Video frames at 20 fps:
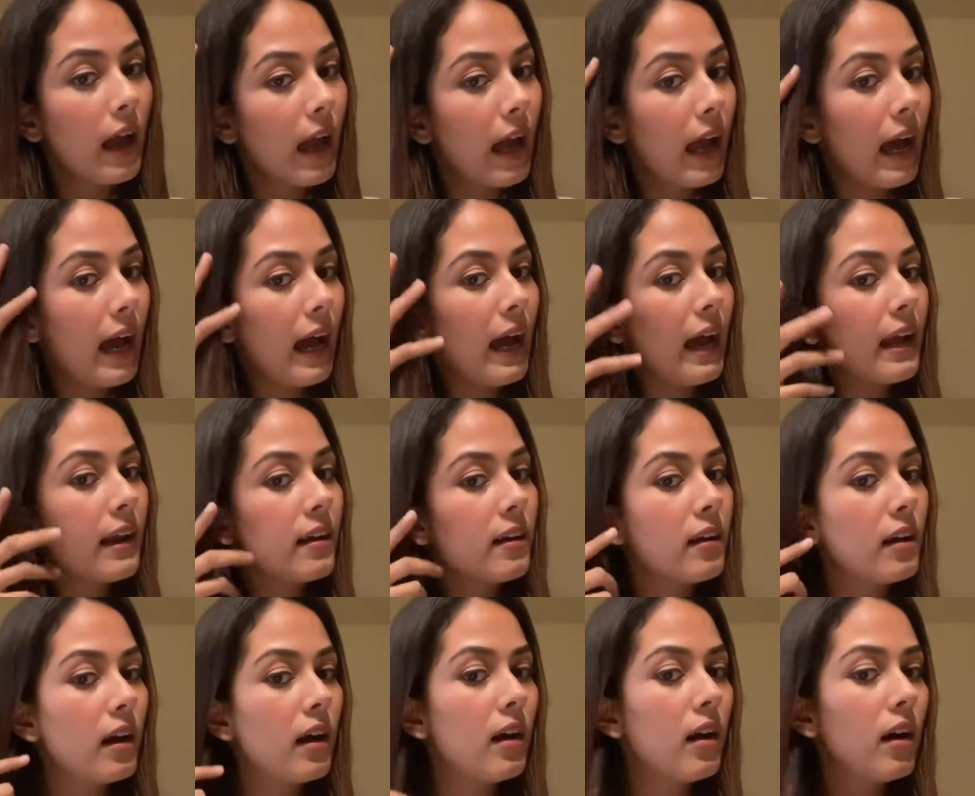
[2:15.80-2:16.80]

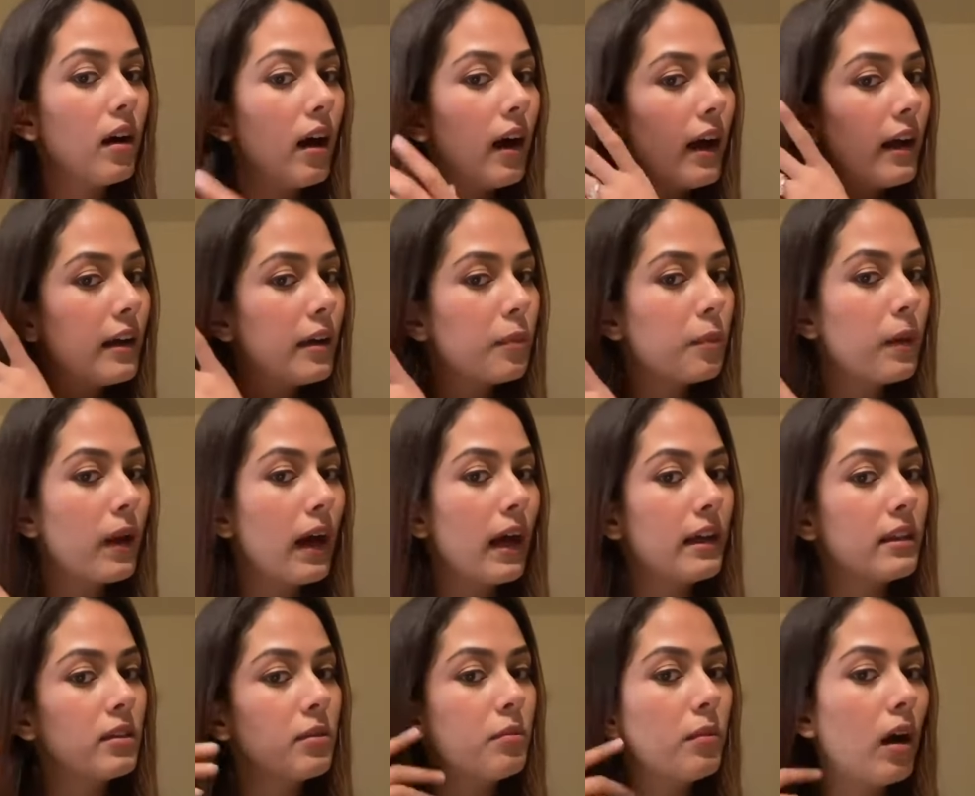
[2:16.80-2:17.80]
and I
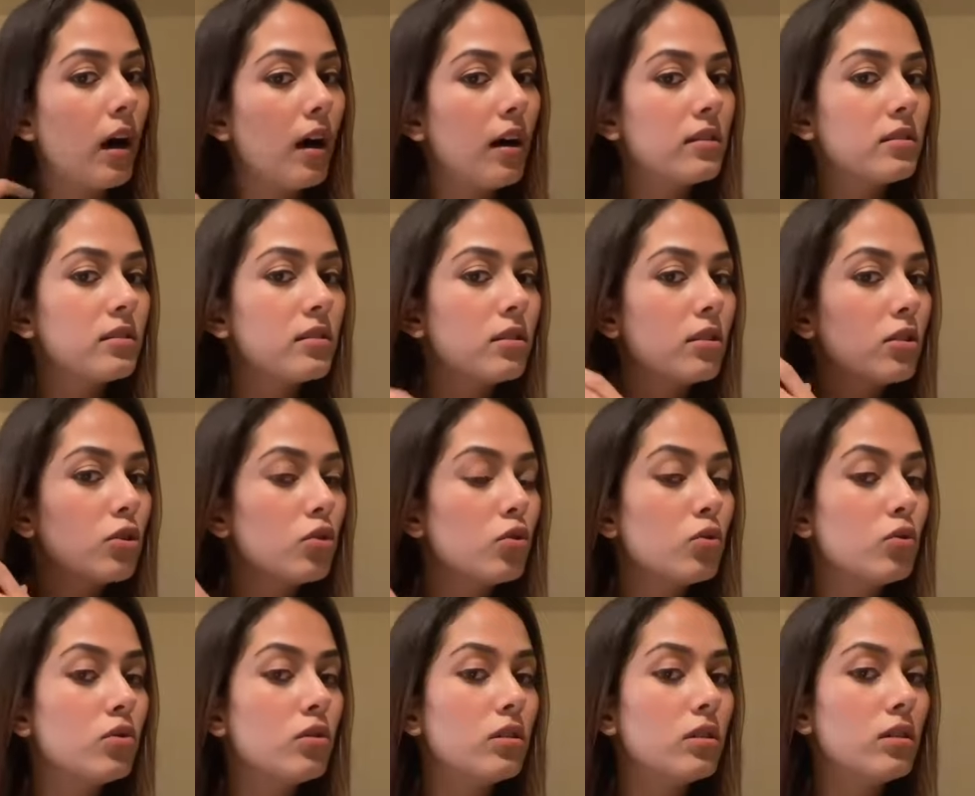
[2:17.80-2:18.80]
apply the mask
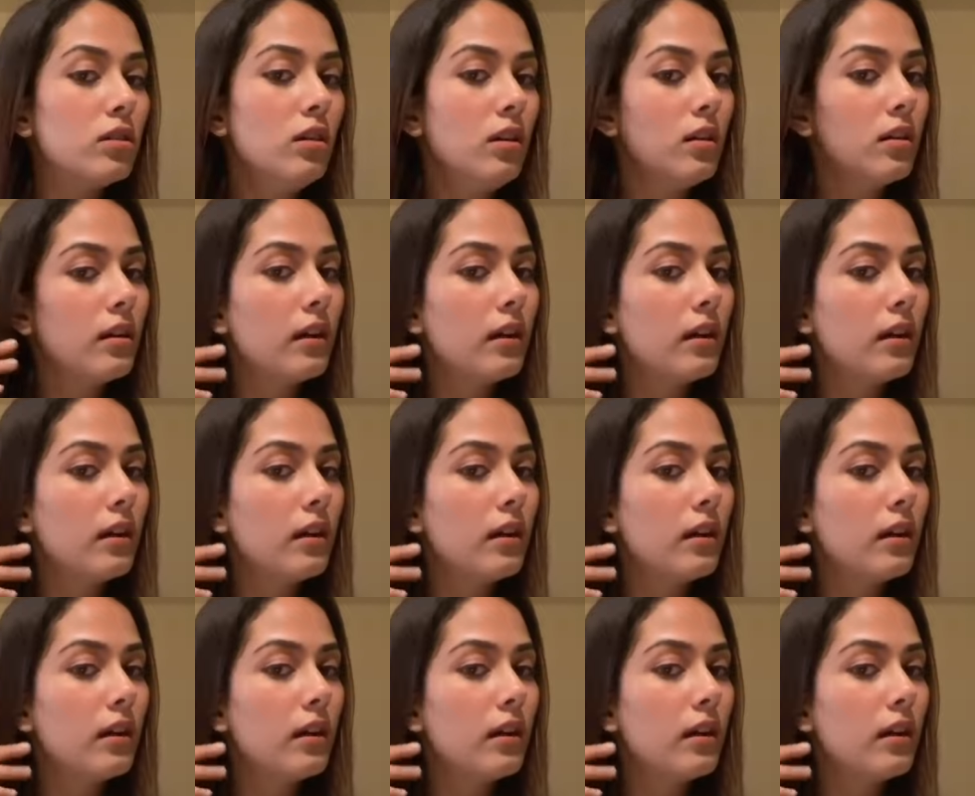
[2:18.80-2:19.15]
to the